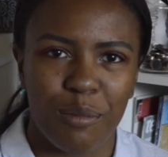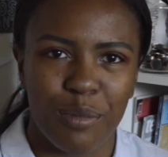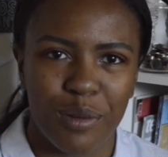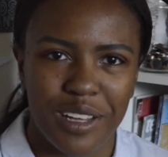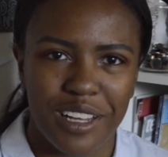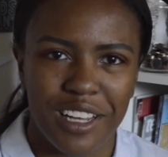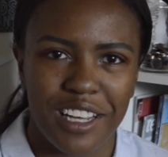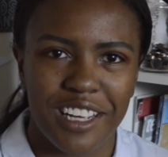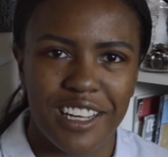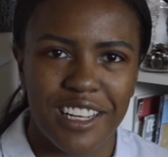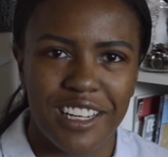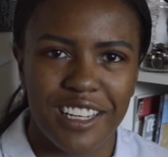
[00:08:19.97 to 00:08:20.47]

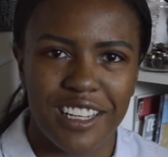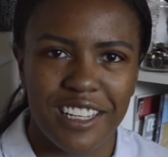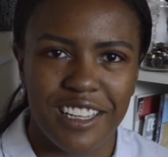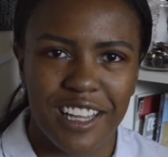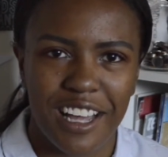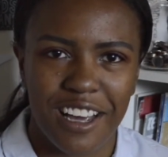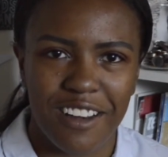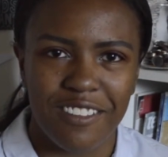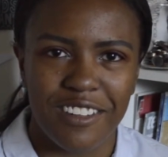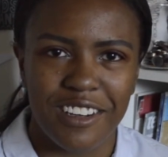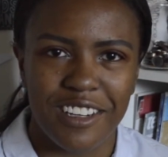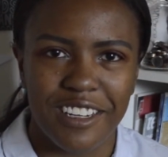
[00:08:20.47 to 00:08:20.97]
but
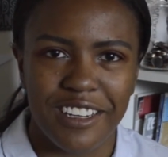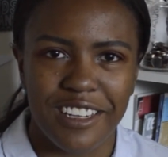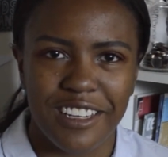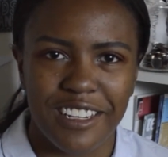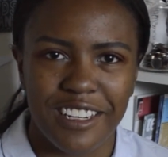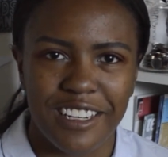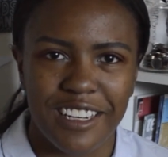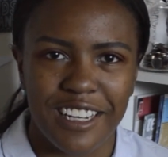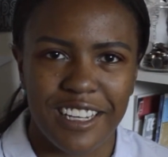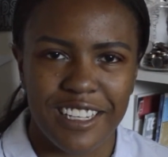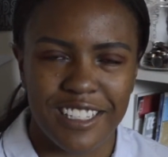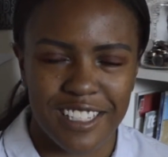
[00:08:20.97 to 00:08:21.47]
that
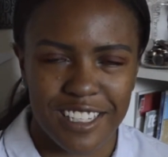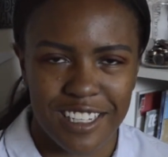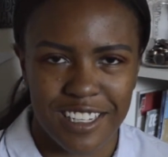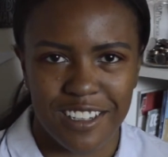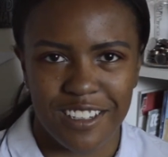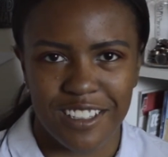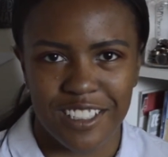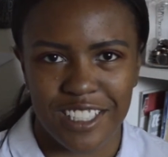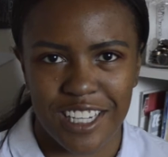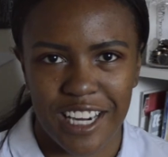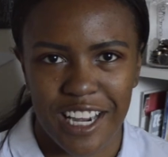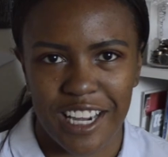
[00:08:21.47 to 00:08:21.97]
one is a
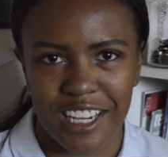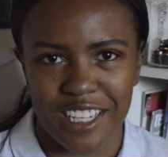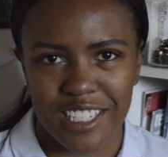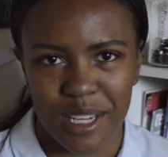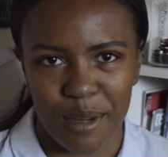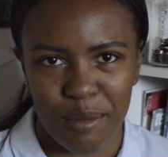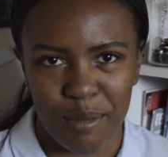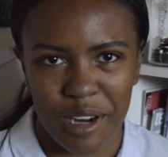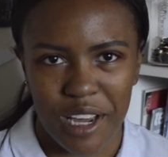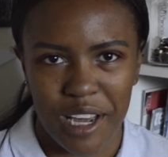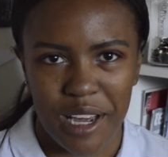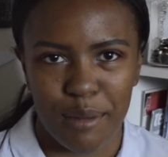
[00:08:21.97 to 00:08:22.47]
little jank
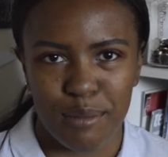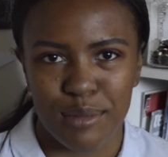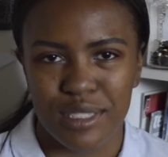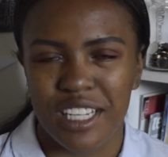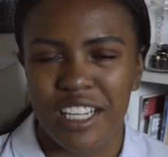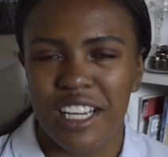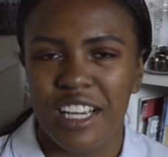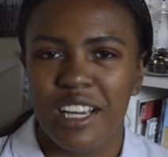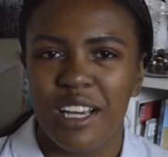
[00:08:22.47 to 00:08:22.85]
sometimes.